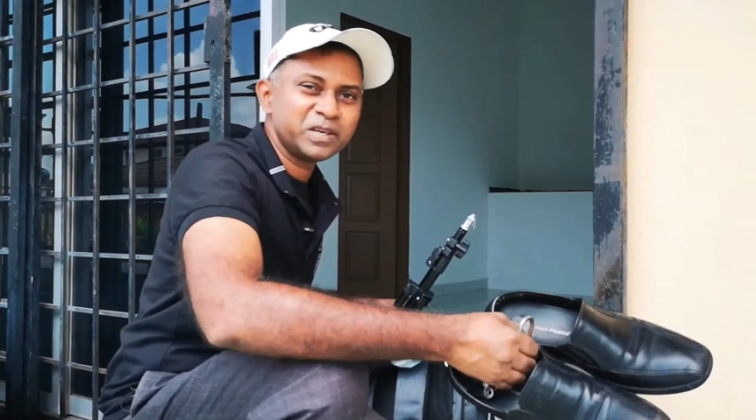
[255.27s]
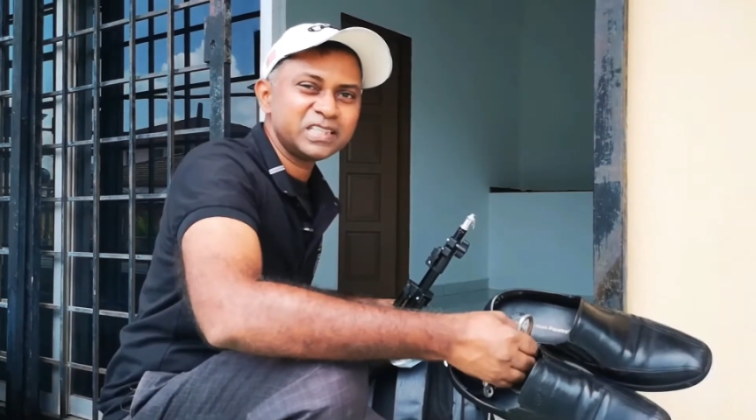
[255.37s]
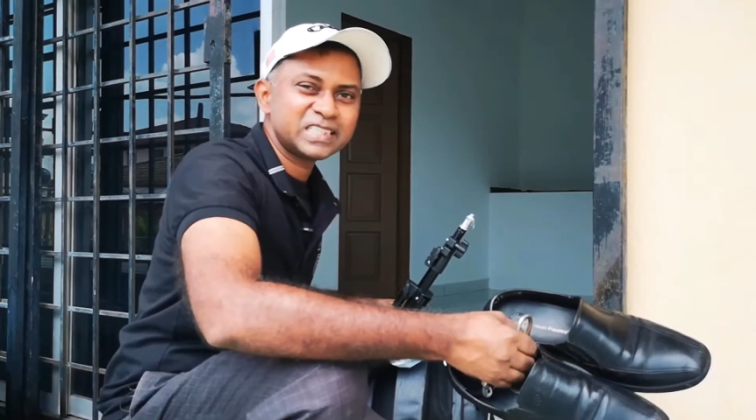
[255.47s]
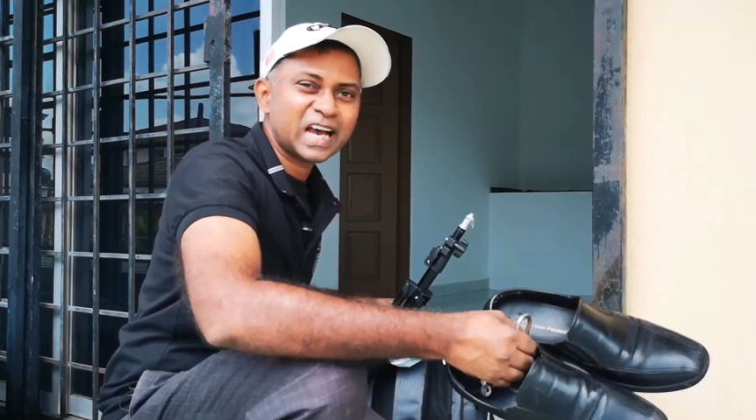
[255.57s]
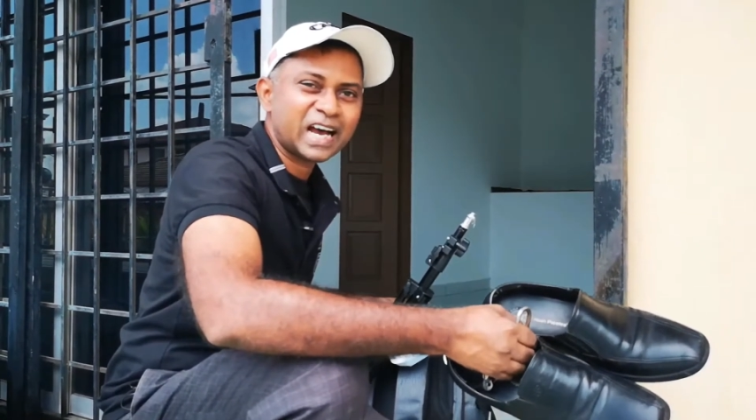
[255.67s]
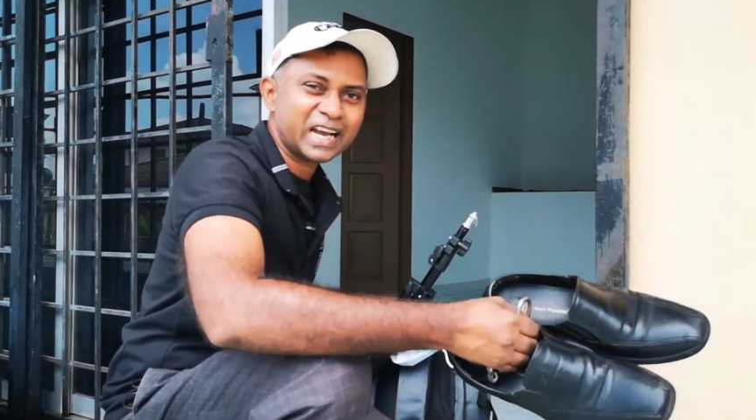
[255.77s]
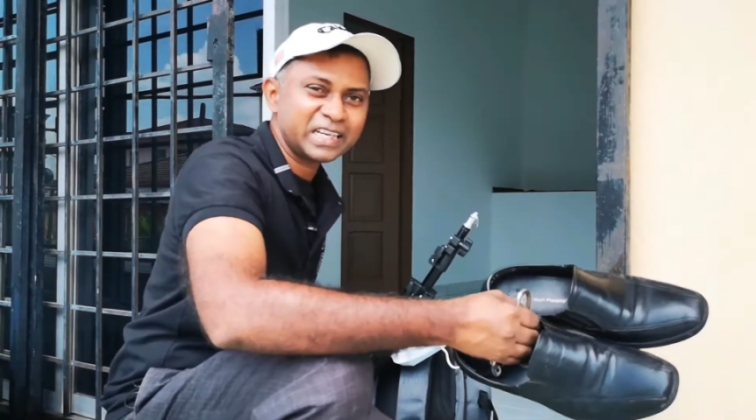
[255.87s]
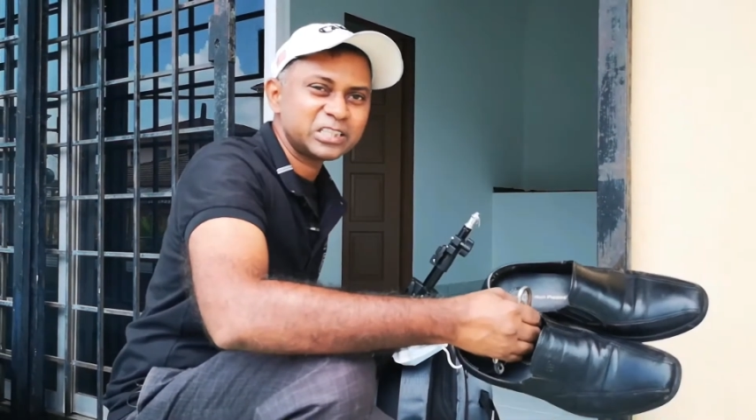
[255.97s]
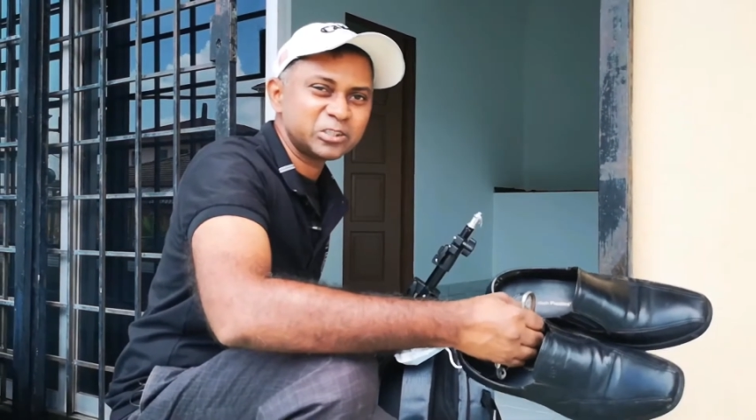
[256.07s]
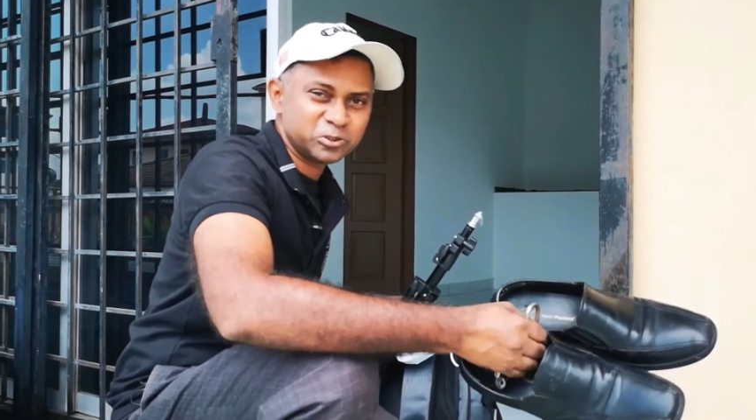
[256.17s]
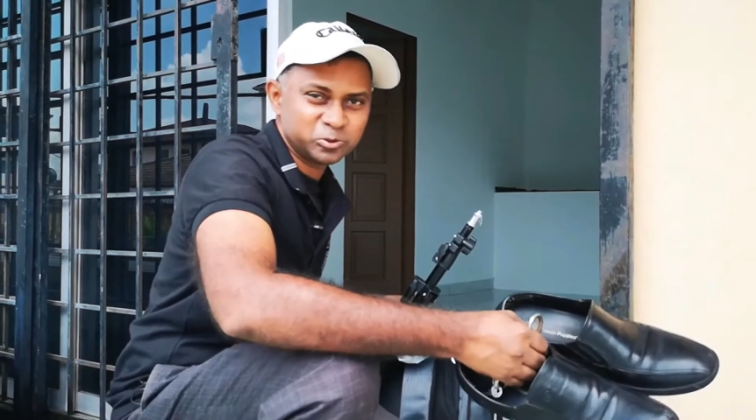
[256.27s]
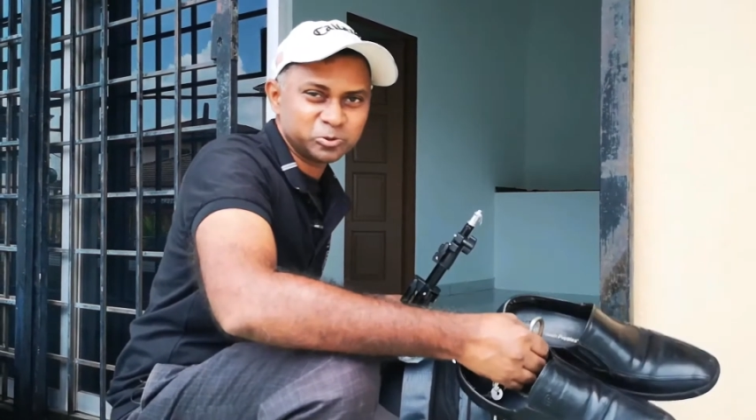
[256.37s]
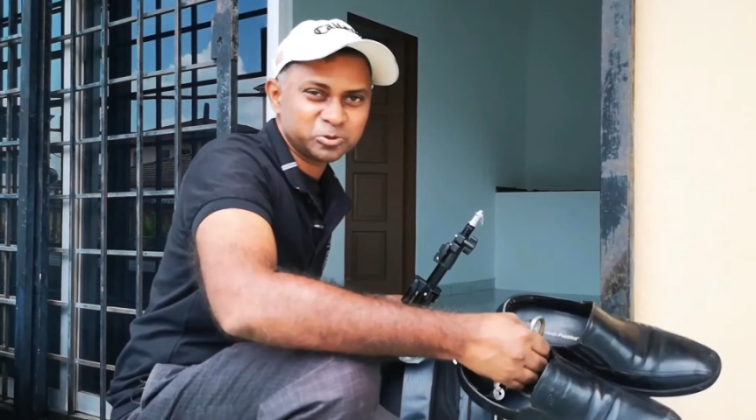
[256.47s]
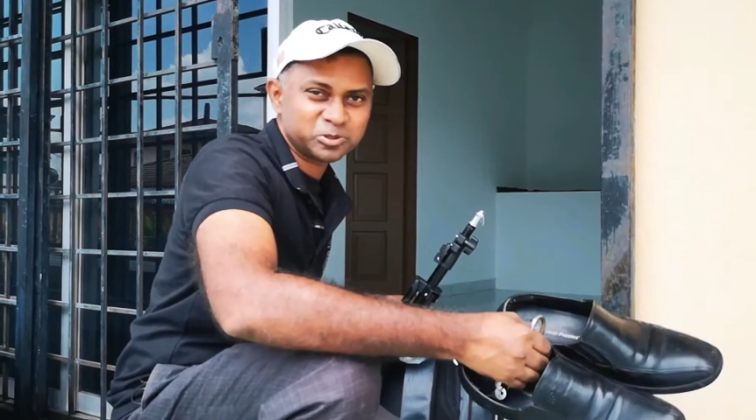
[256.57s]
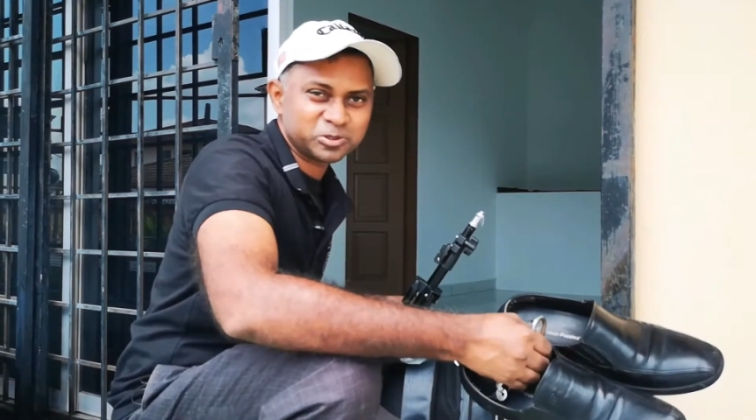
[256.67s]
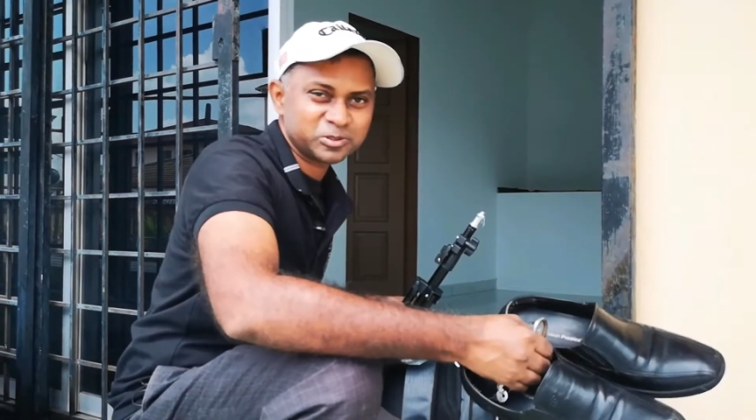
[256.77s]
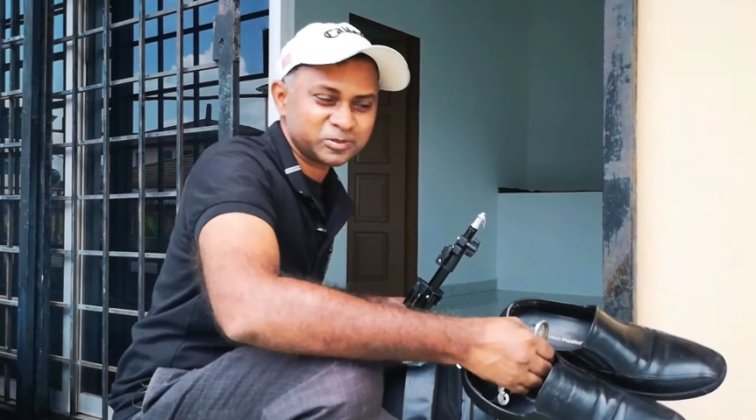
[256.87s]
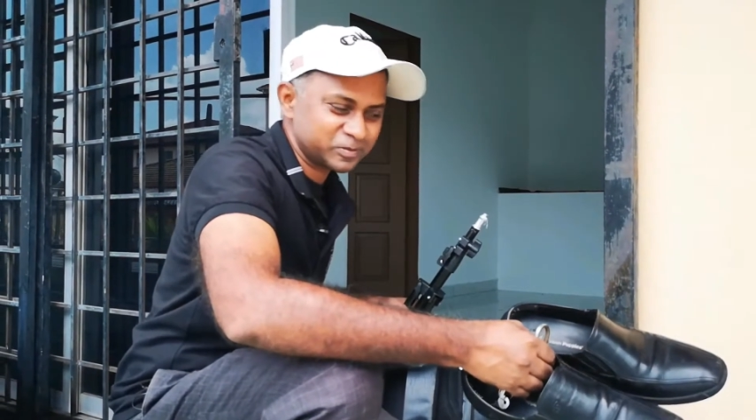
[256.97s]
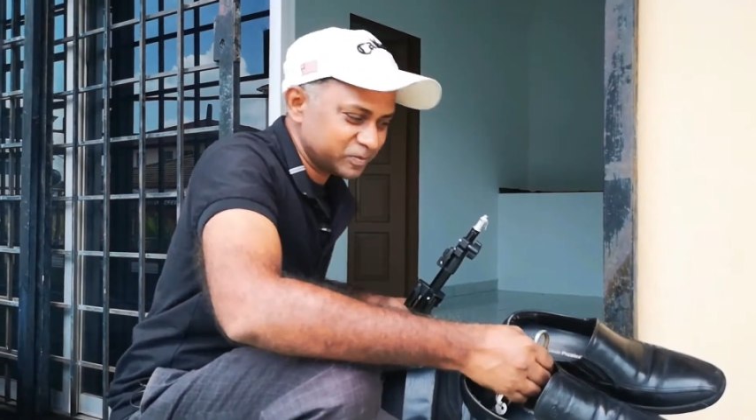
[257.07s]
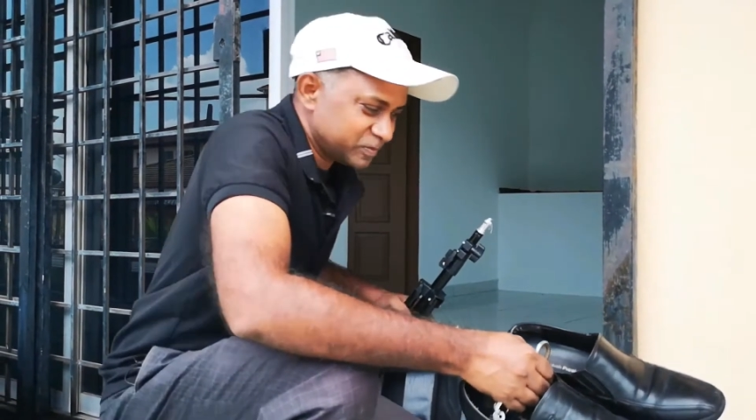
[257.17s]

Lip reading: please hide the shoes.